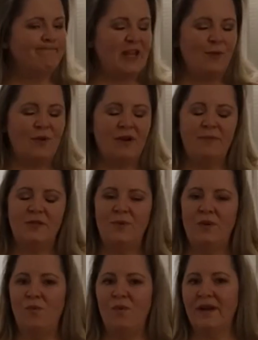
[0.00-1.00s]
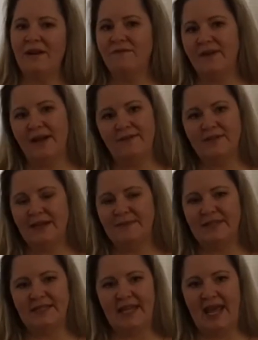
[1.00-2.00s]
anywhere between 1 and 5
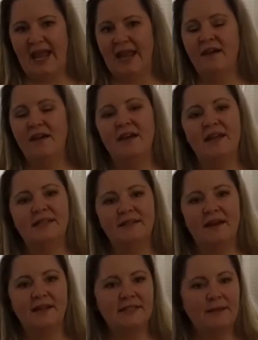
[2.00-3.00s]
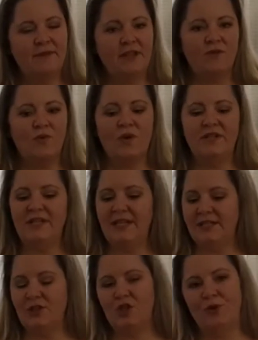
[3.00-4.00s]
times a day. It's not something you're going to
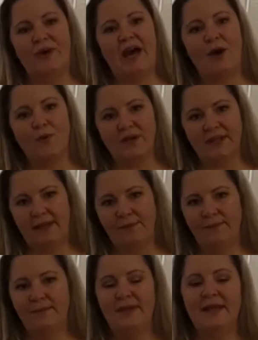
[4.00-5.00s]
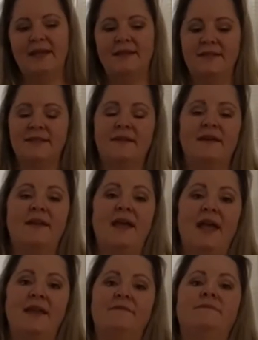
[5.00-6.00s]
need to do hourly because,
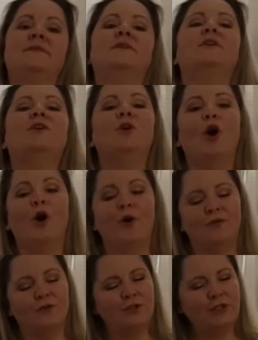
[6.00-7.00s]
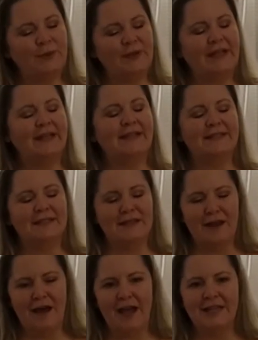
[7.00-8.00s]
again, overdoing is
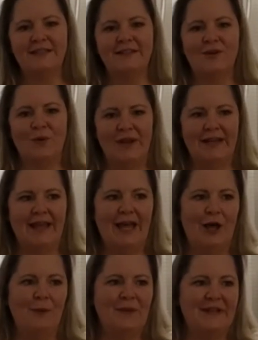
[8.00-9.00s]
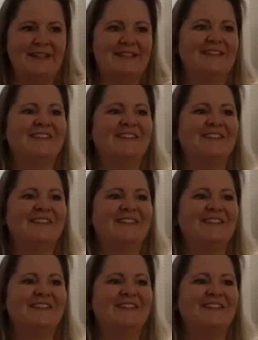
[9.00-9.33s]
not going to help us.